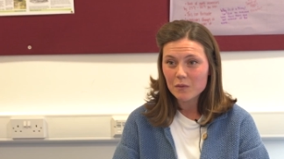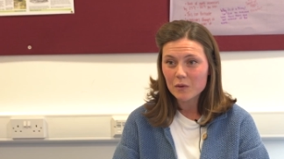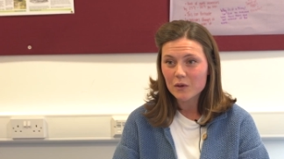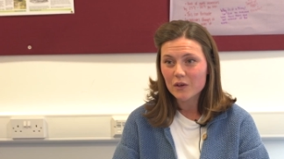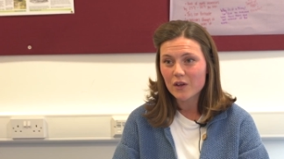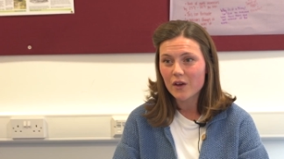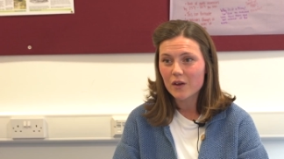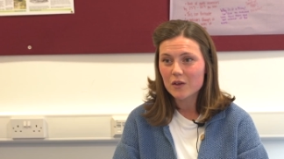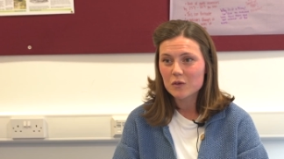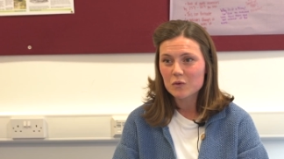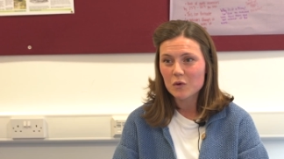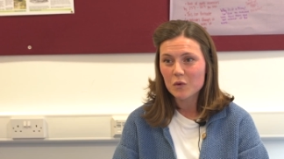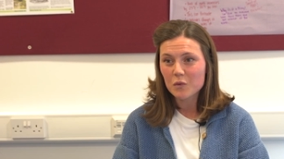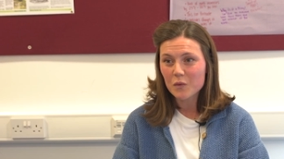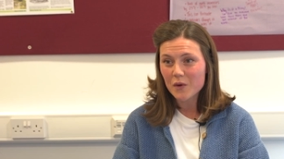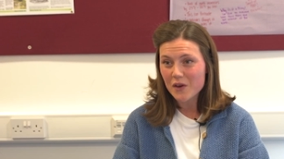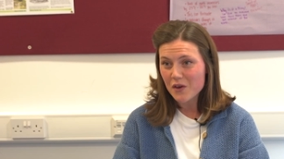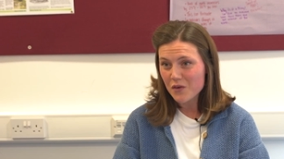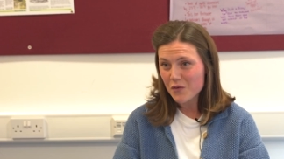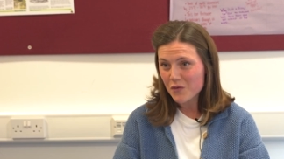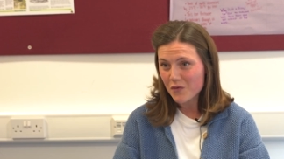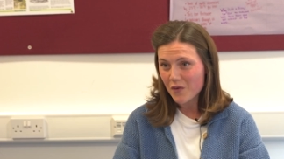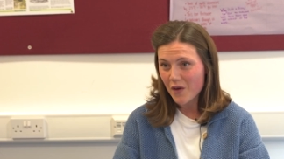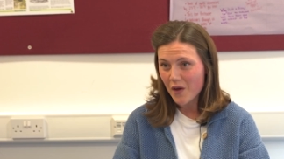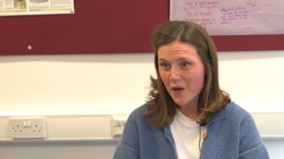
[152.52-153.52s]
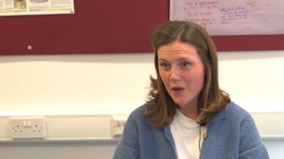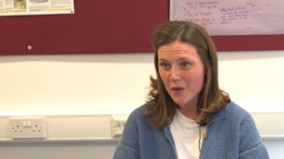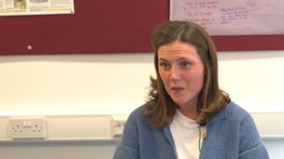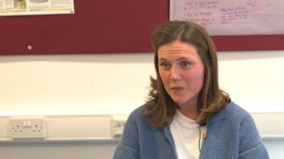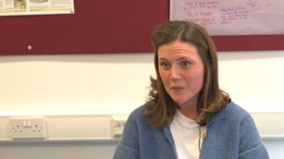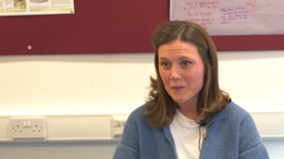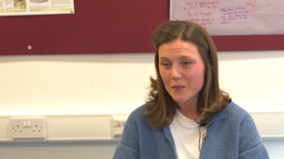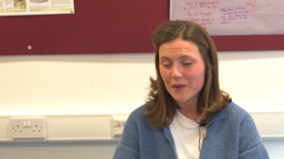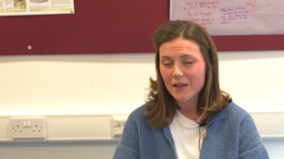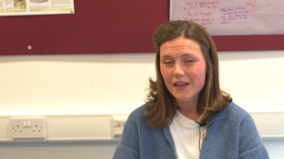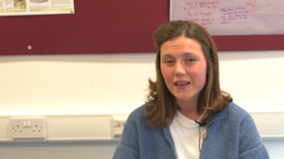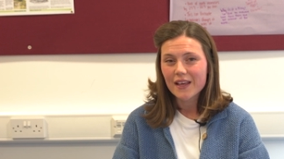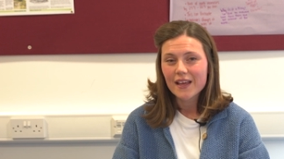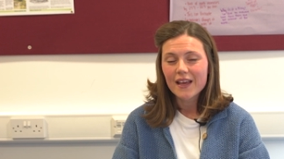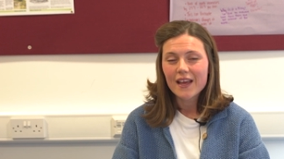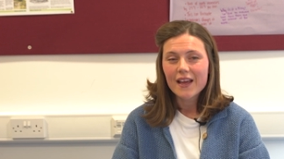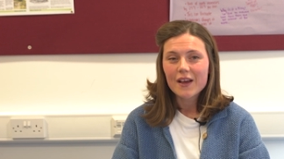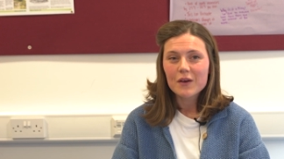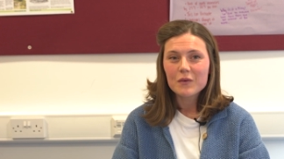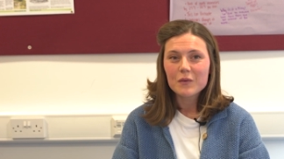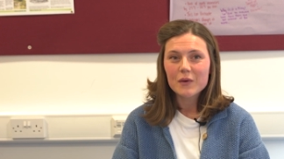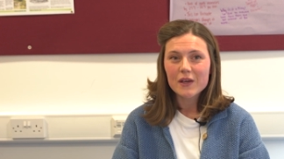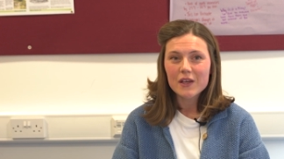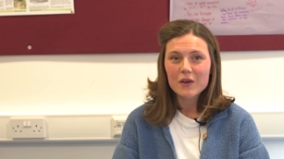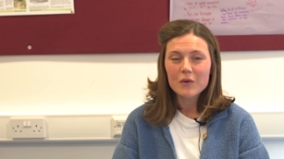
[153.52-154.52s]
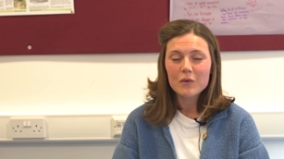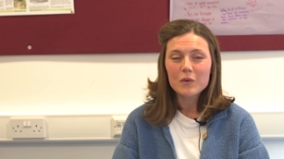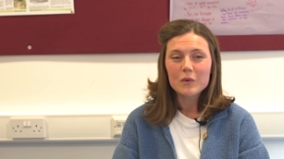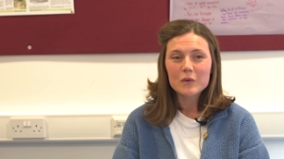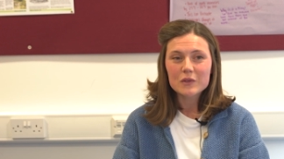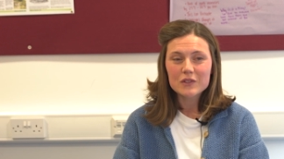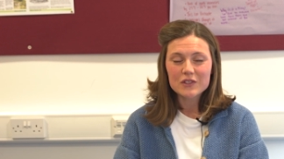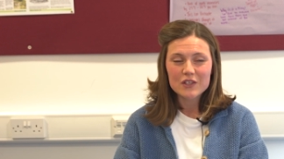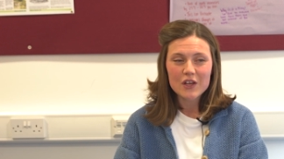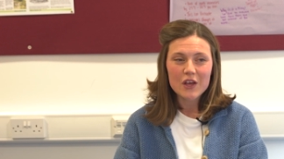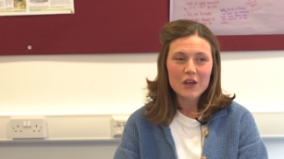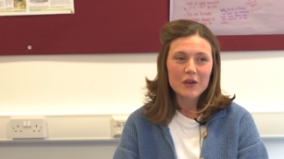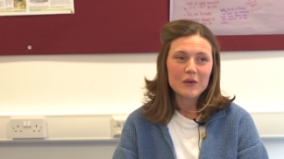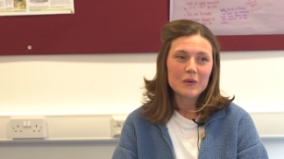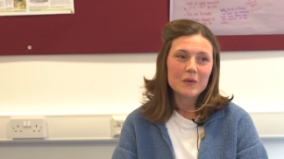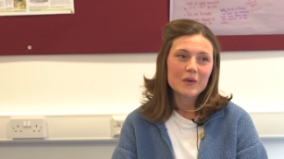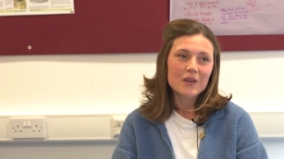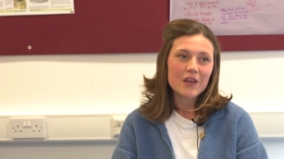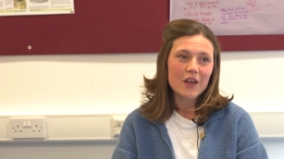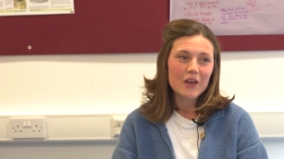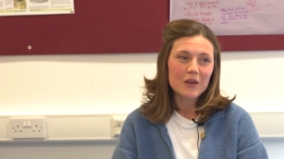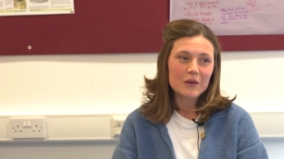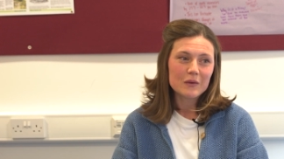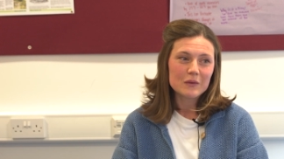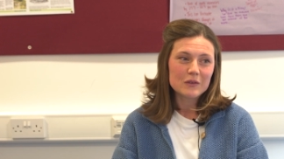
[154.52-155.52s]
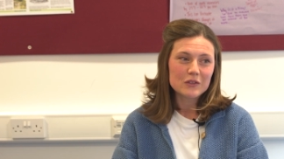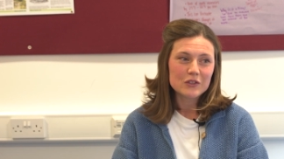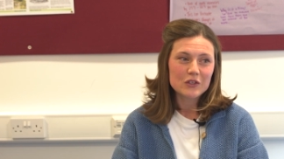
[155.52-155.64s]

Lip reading: we'd go to a wind farm. We also go